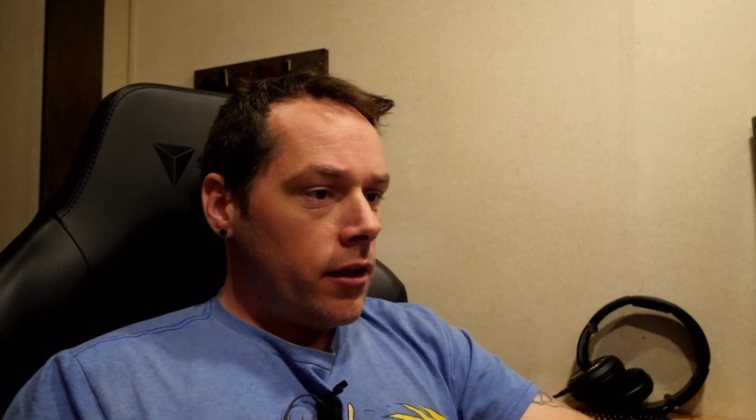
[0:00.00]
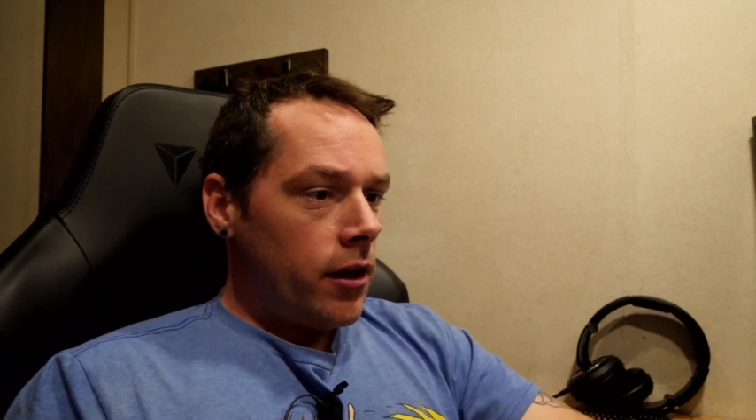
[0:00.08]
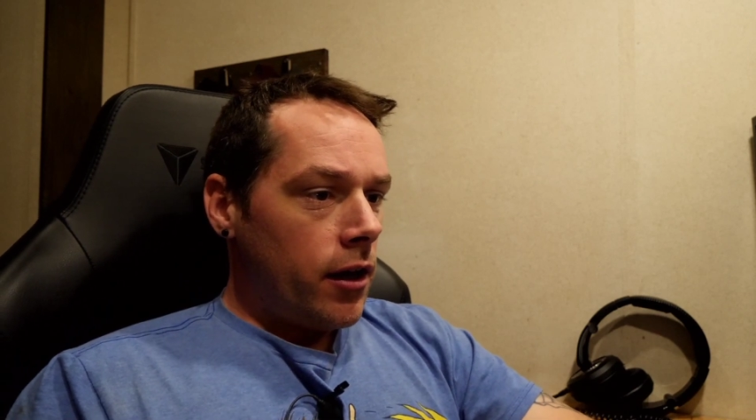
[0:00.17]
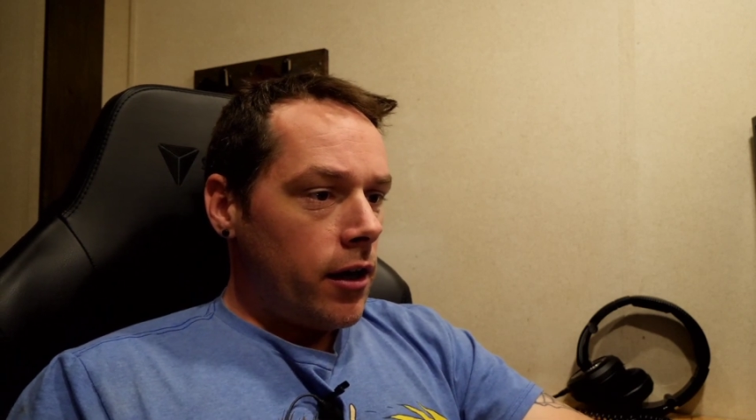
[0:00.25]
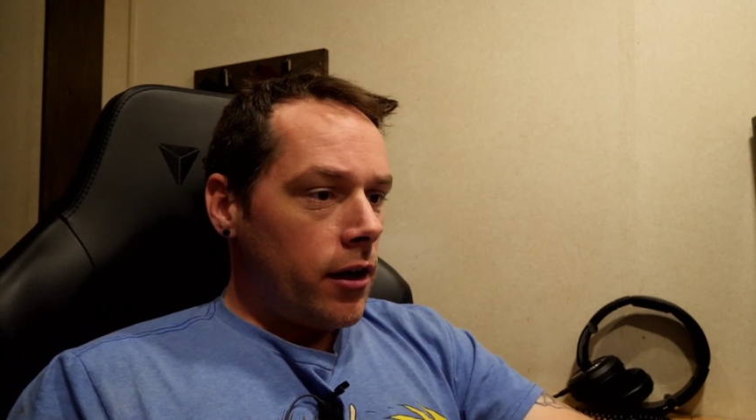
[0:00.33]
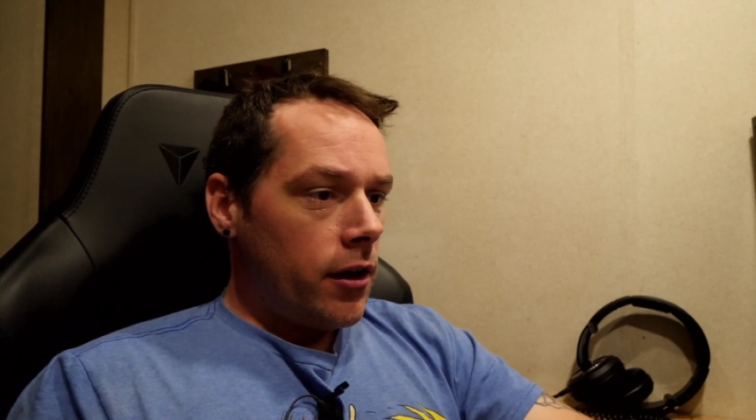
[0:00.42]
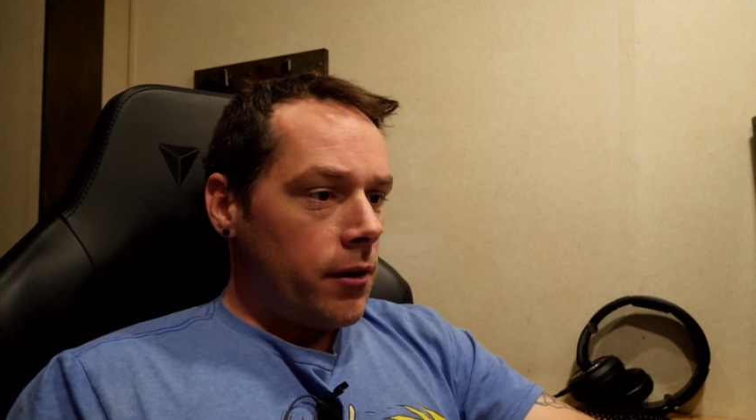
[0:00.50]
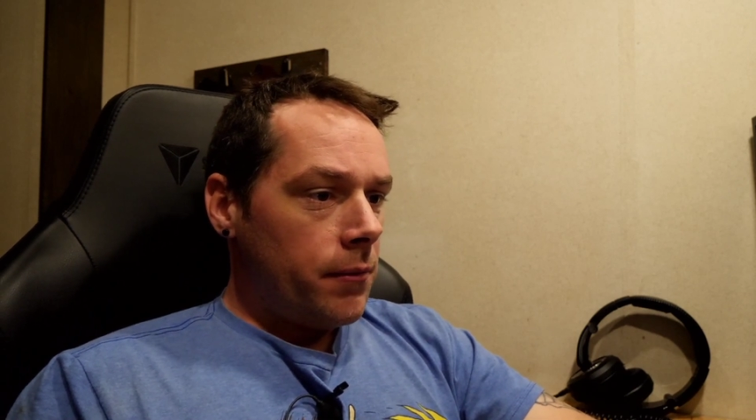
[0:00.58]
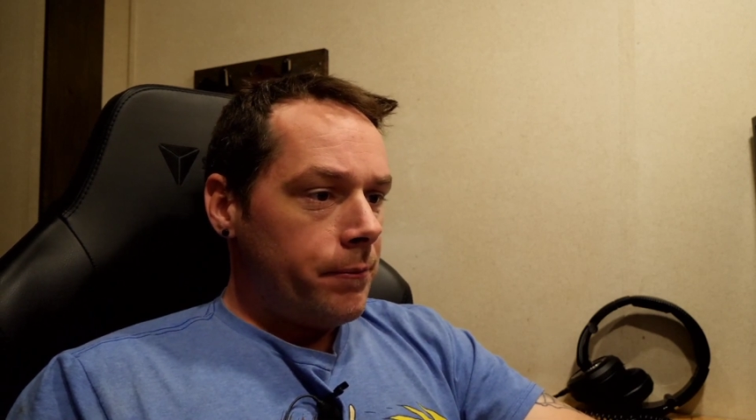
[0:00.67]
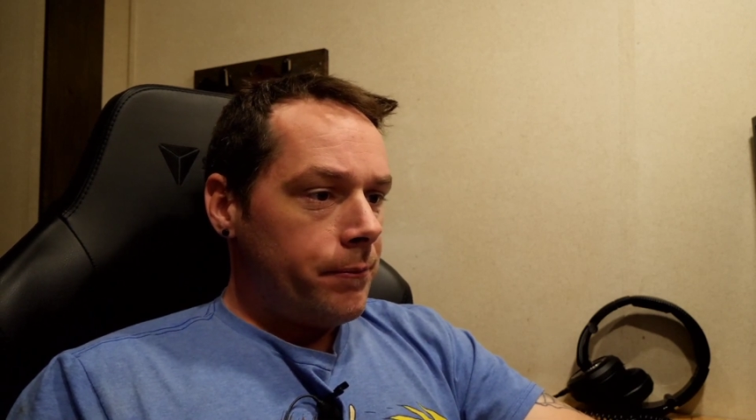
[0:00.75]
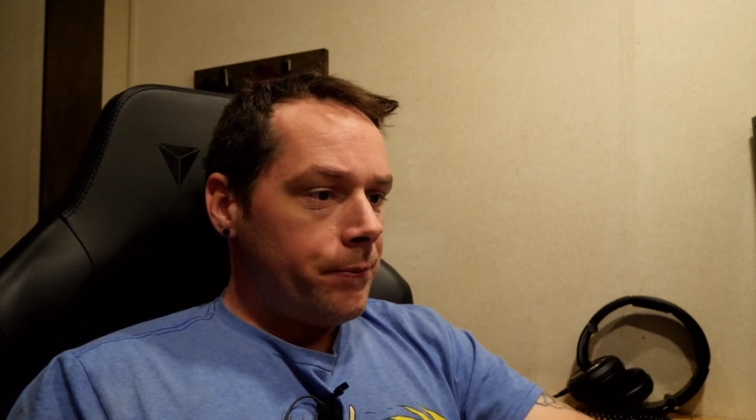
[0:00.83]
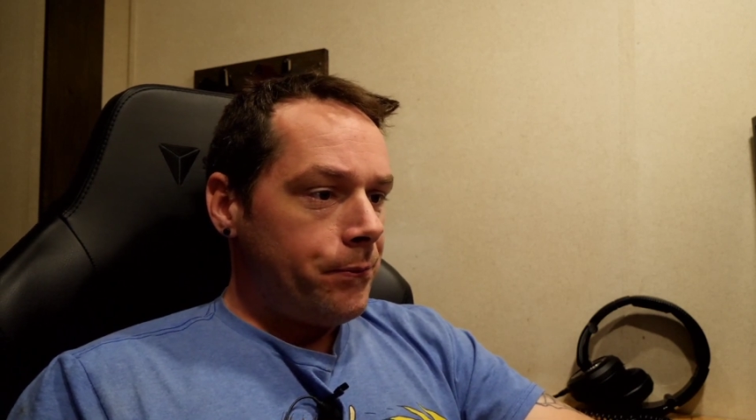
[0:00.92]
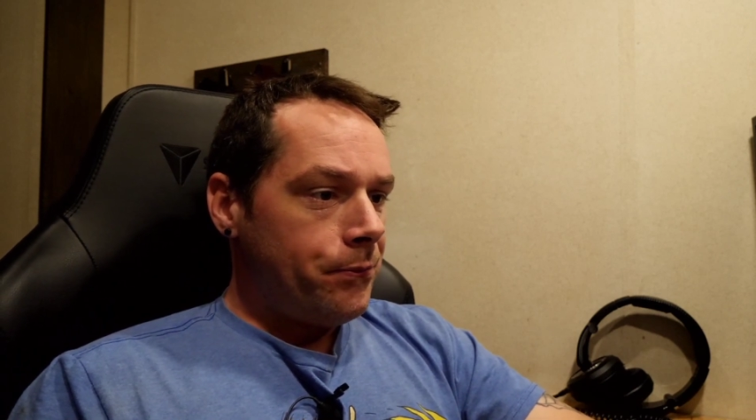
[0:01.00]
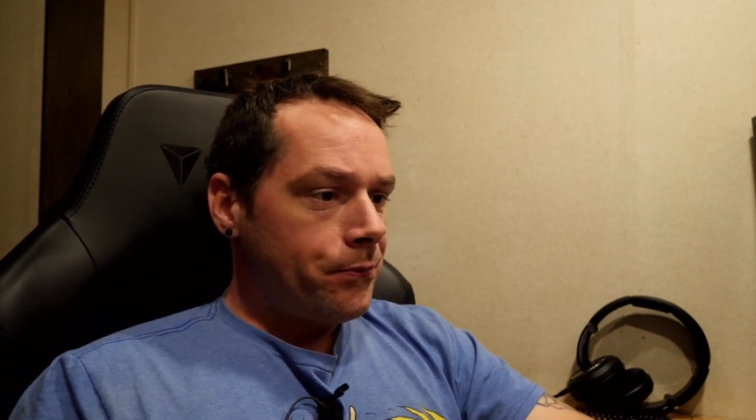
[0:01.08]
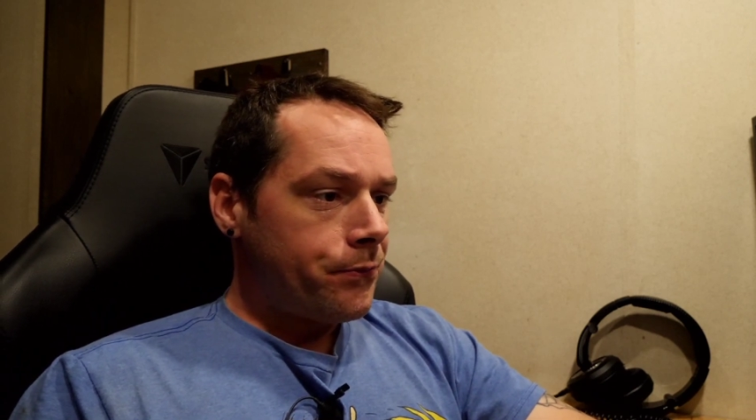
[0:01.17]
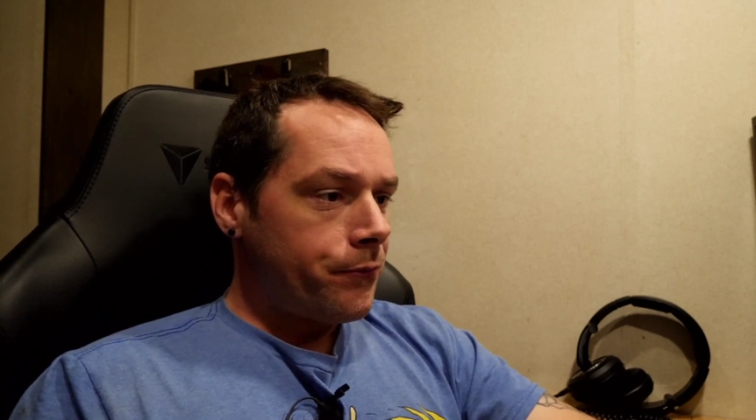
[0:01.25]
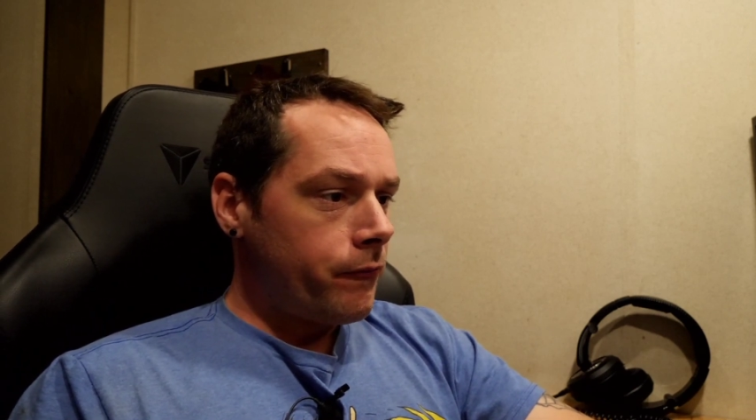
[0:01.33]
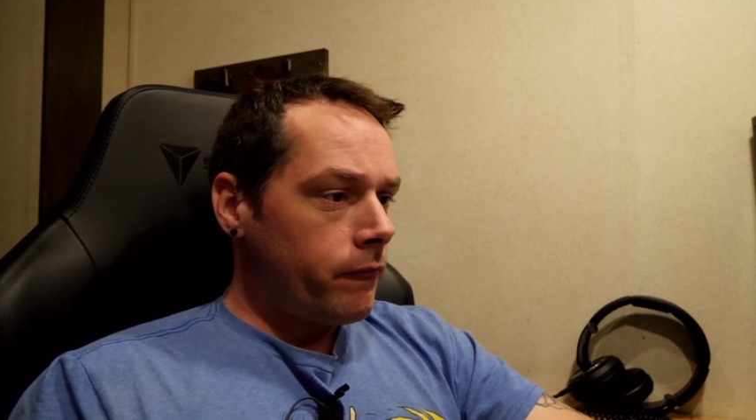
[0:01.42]

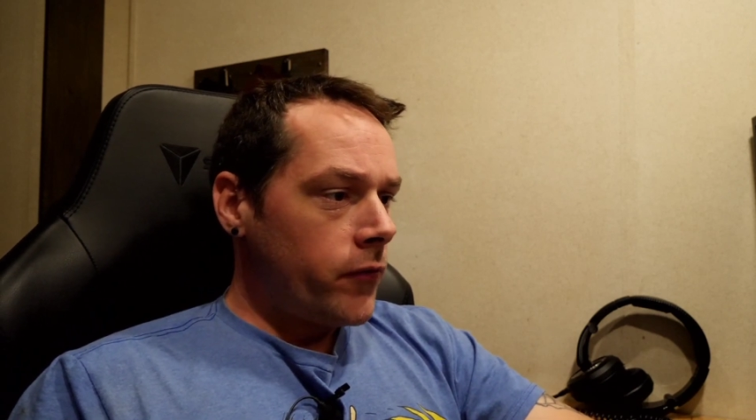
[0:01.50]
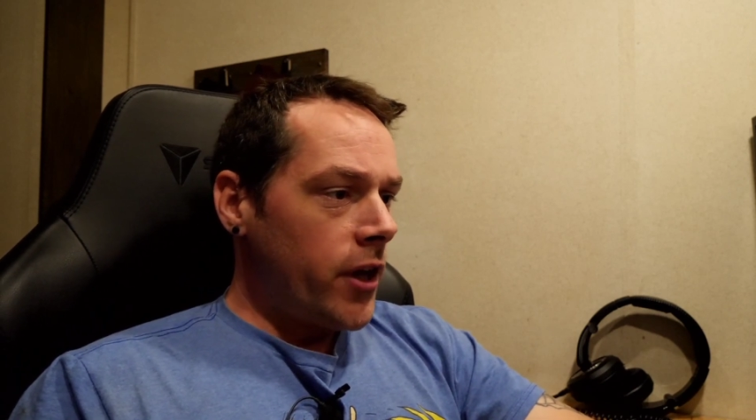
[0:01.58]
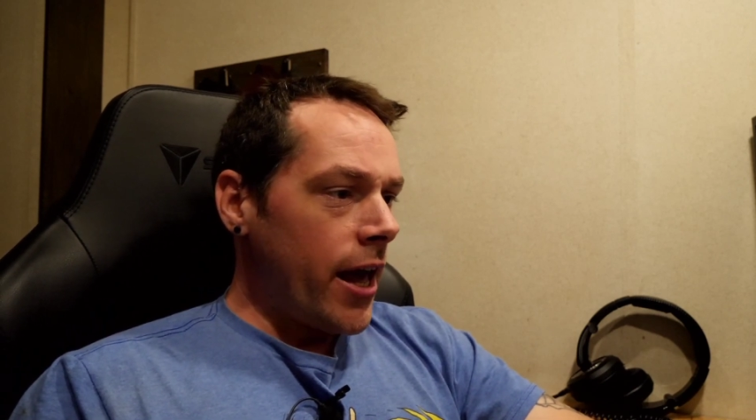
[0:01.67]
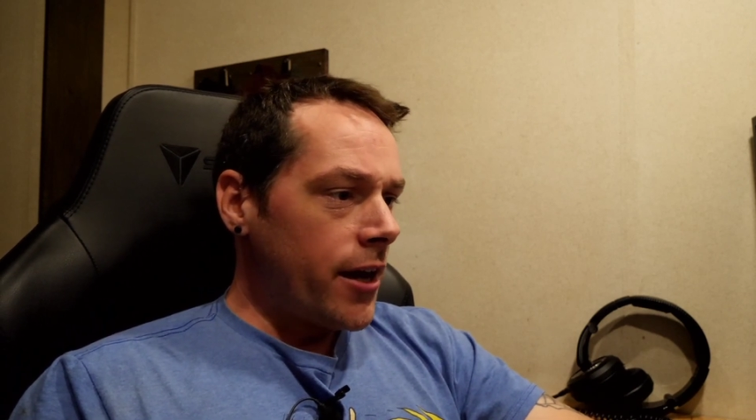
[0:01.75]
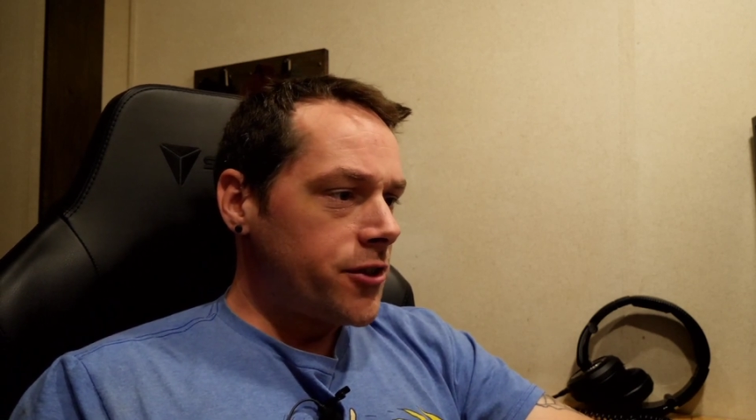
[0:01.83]
Yeah,